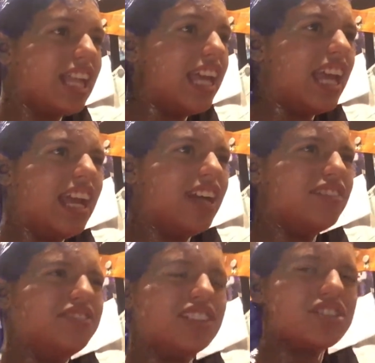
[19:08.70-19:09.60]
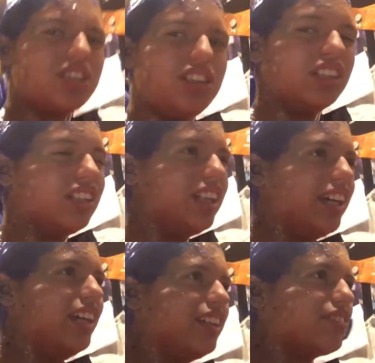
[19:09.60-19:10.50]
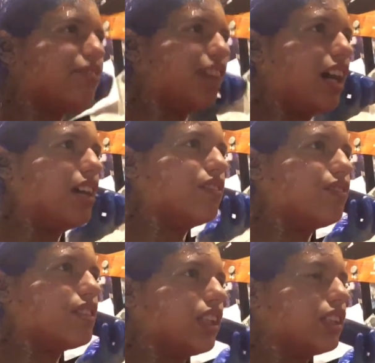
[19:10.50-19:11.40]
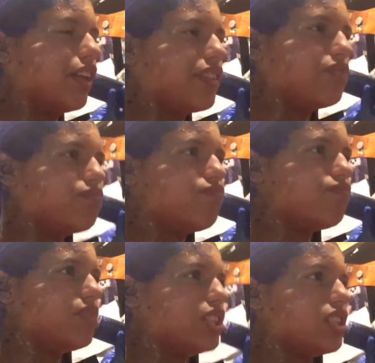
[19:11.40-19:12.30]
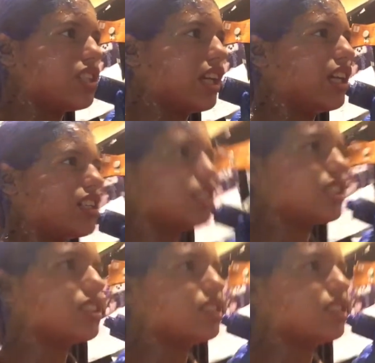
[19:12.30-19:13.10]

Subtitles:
They ain't a foot tall. They're like 5, 6, 7 inches, I guess.